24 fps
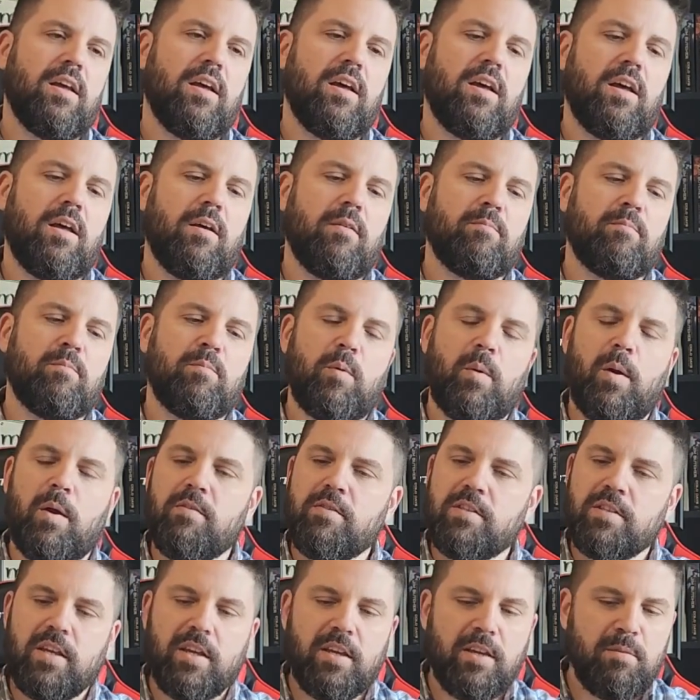My
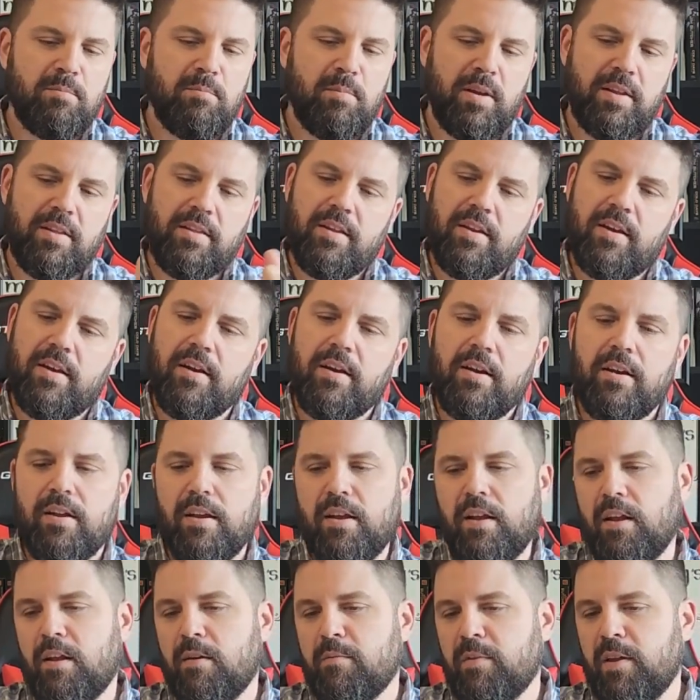wife's kicking butt there,
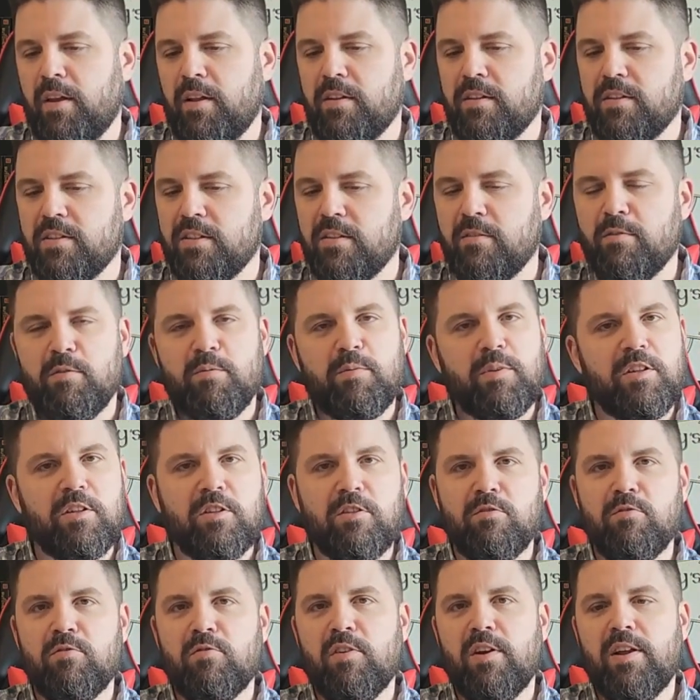and is living with
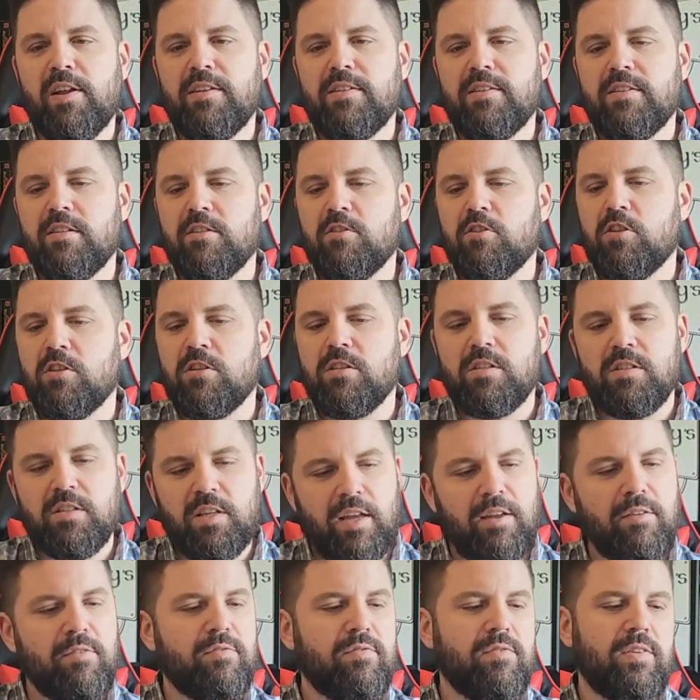good friends, and she's
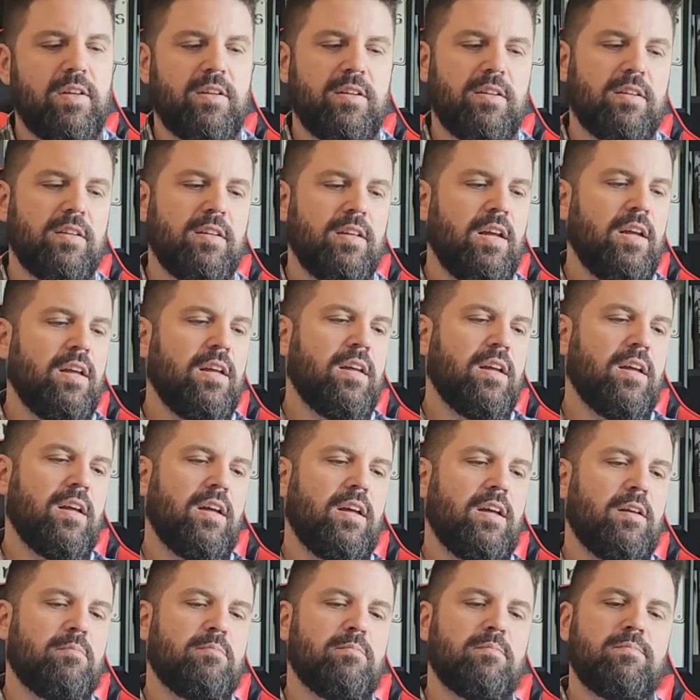safe and
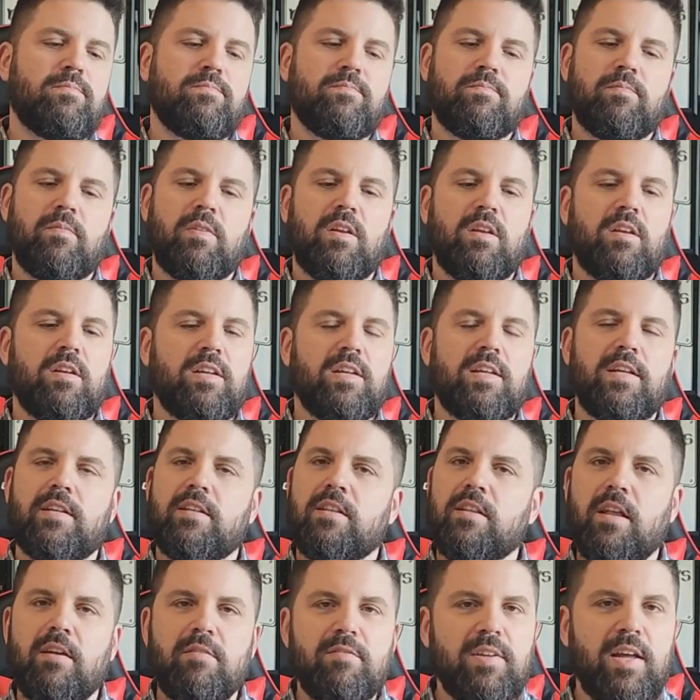
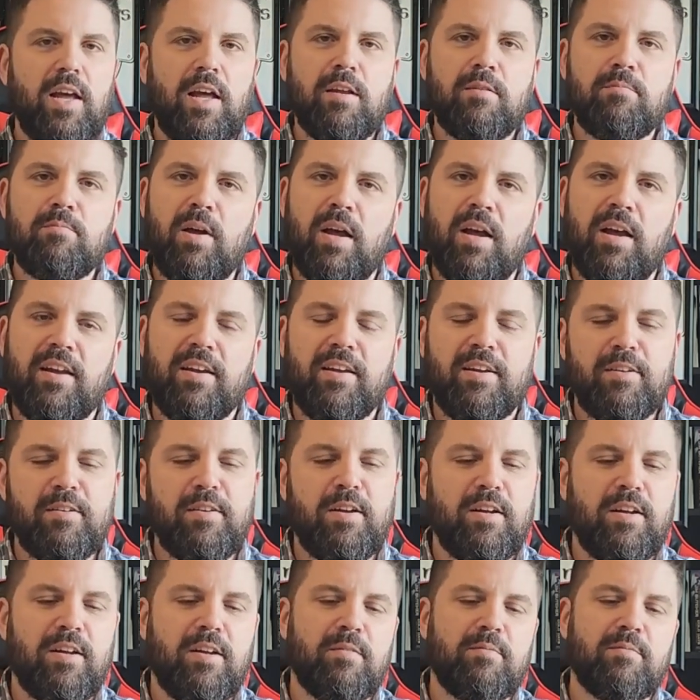getting loved on
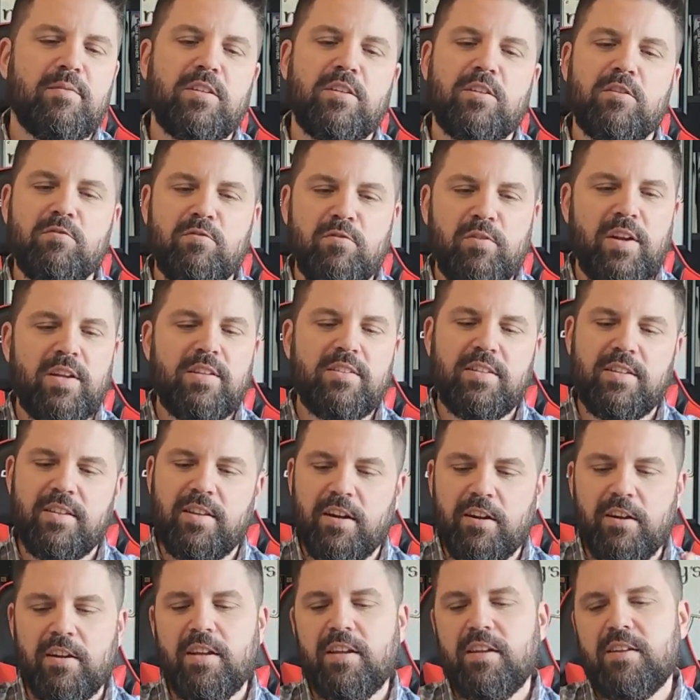by good friends
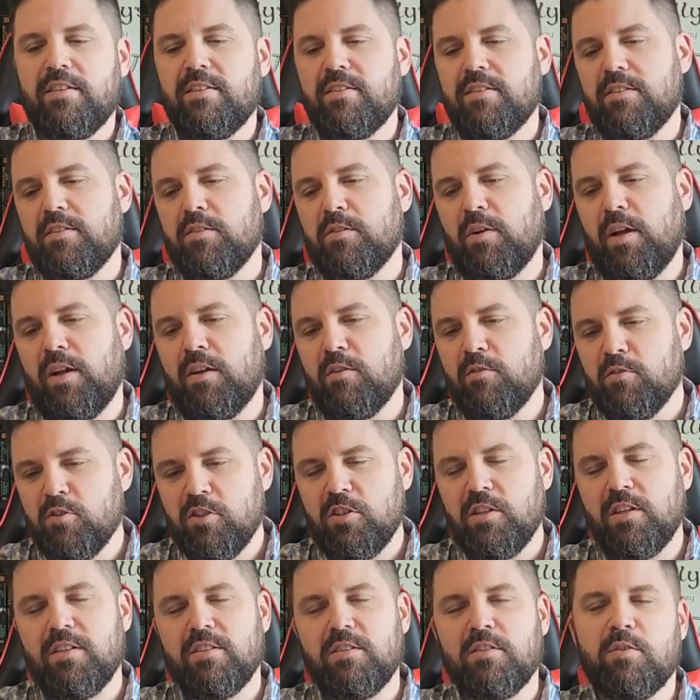and their kids, so I know
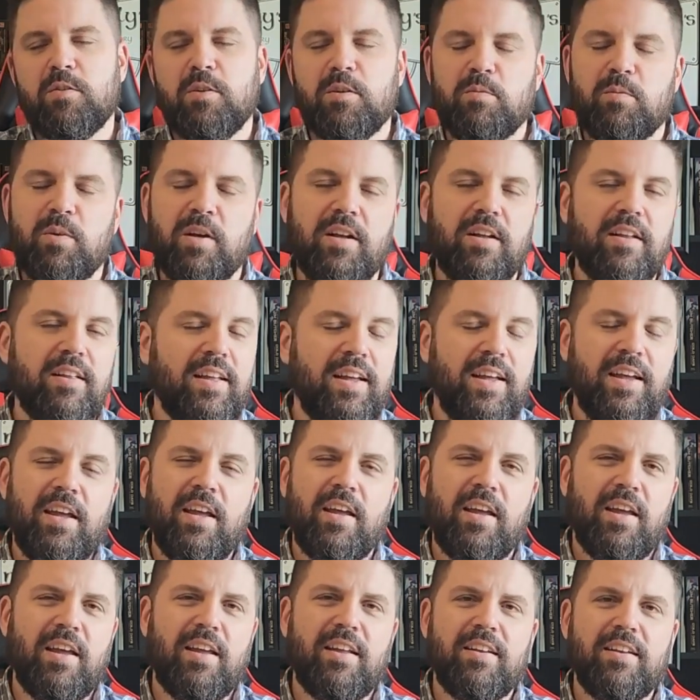she's doing well.
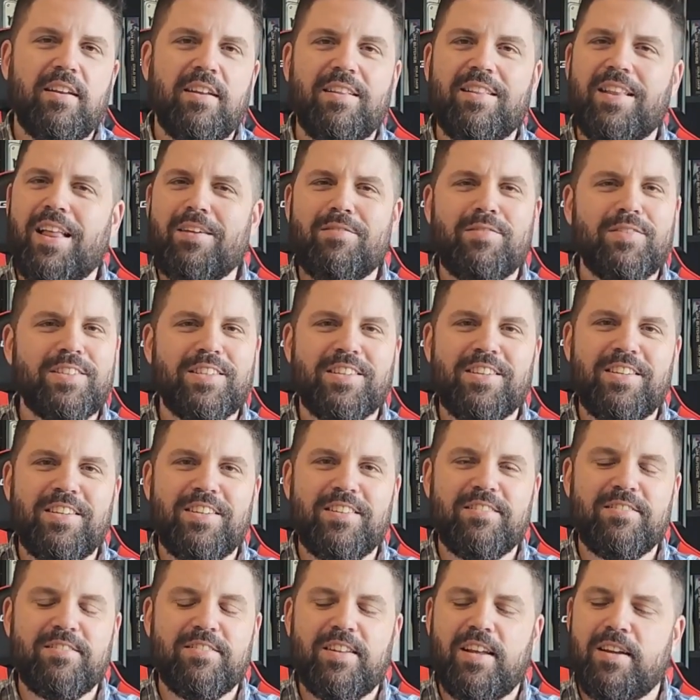And life is
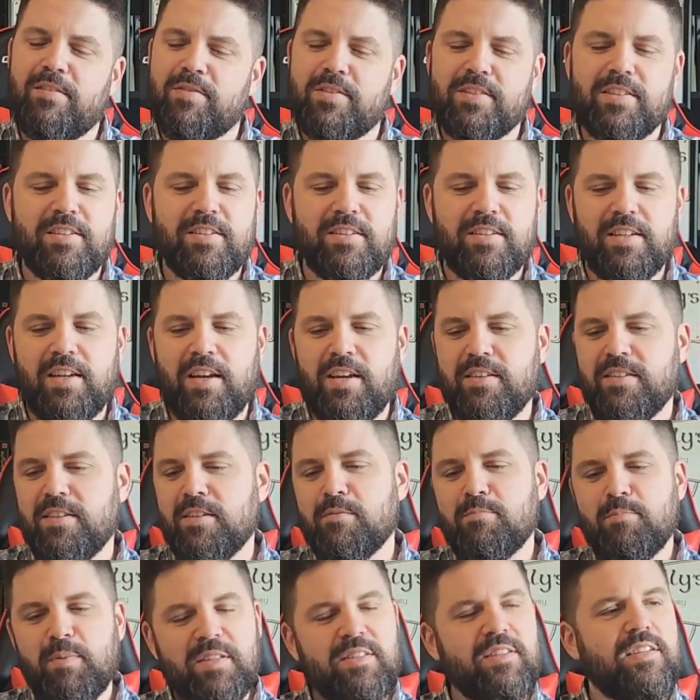good. Life is good, guys.
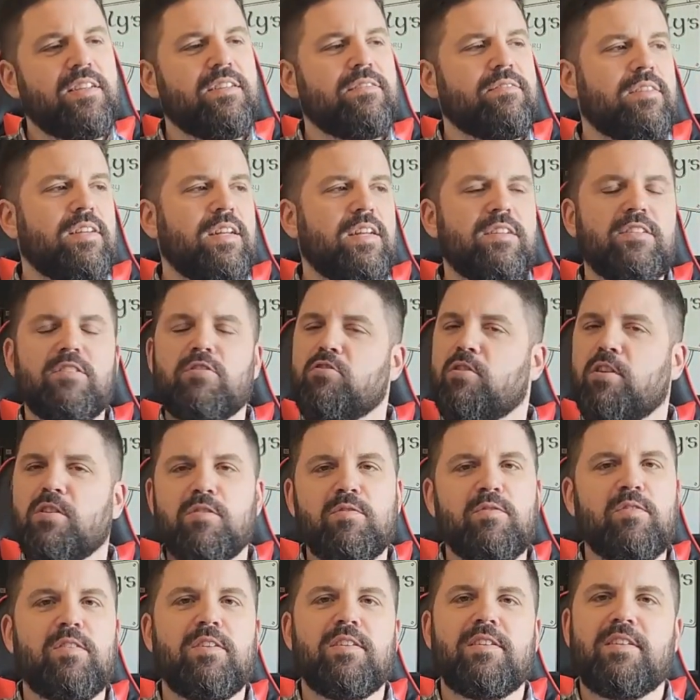It's busy, it's
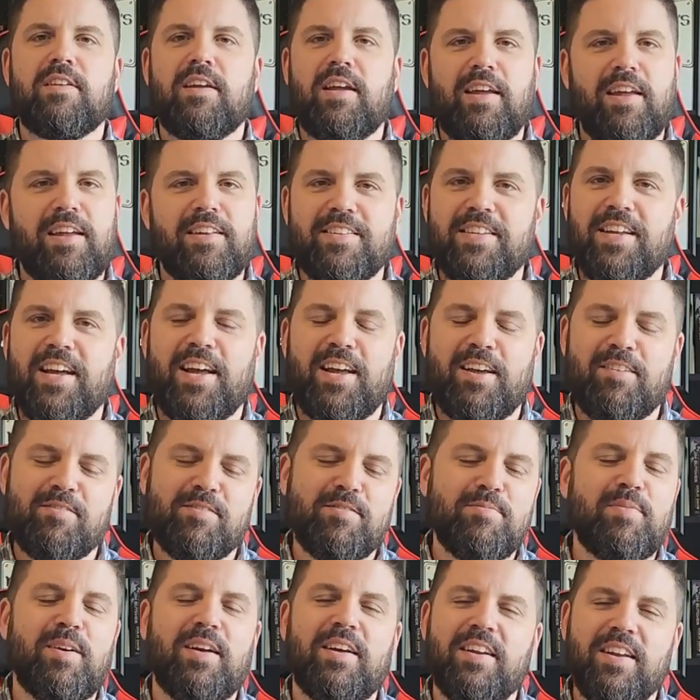stressful and at
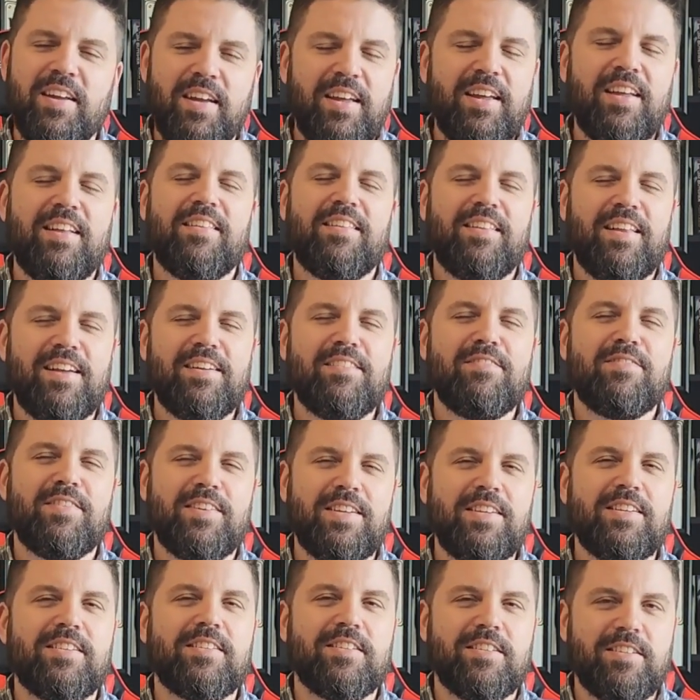times, but life
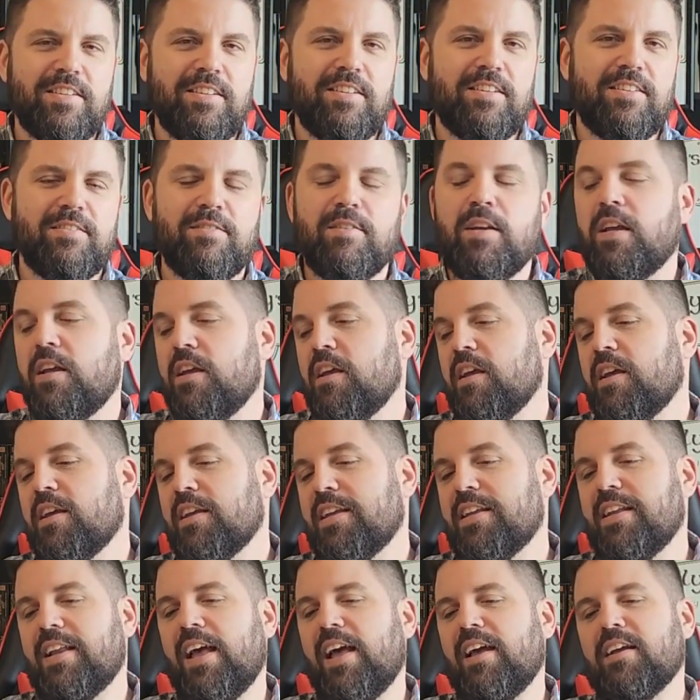is good.
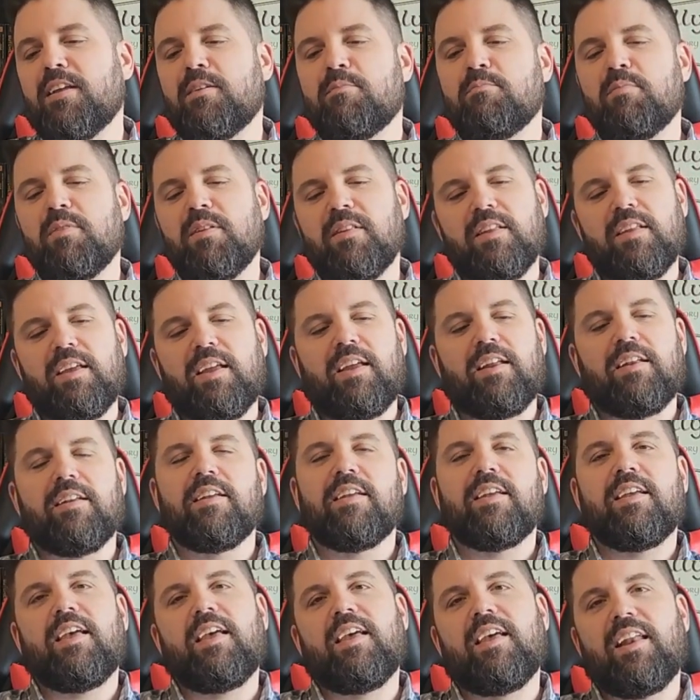Cannot
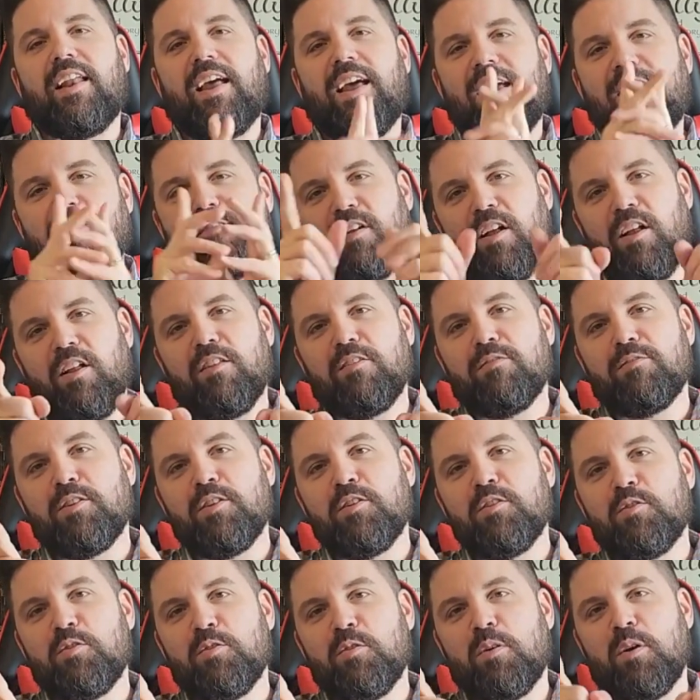complain. And I have all of
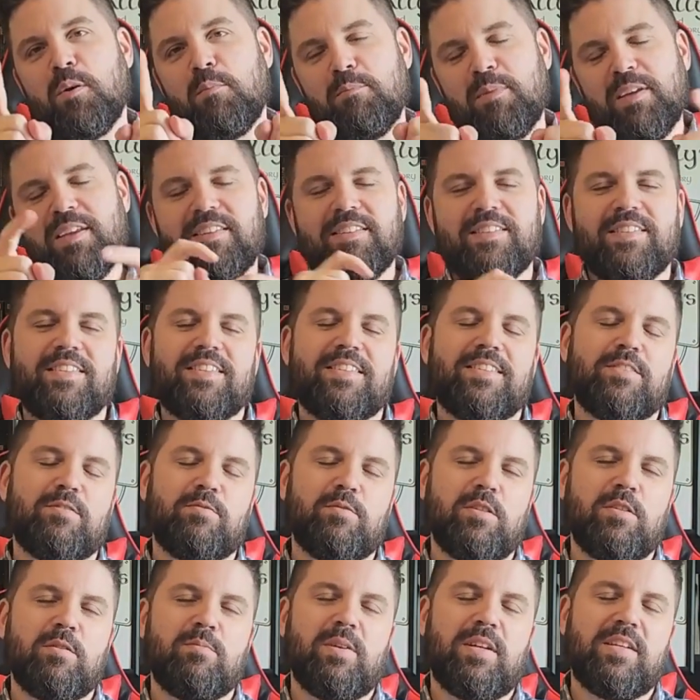you
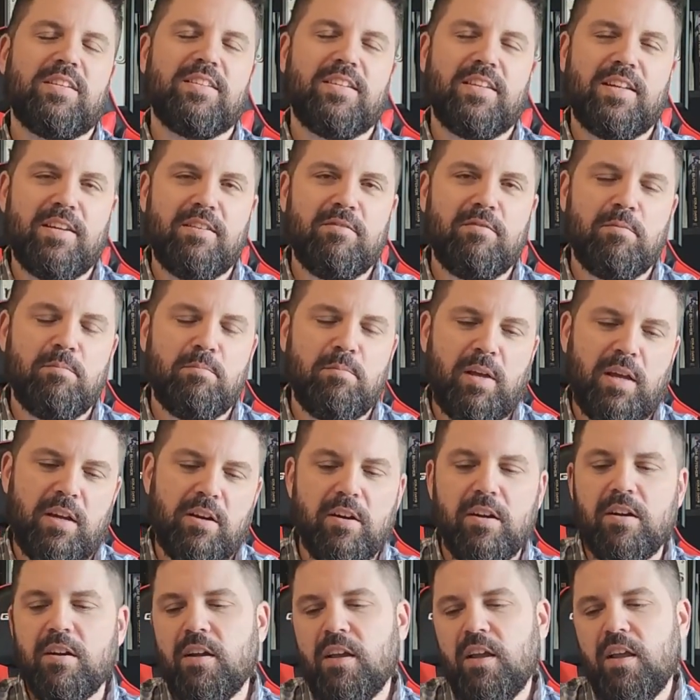beasties, which makes it even better.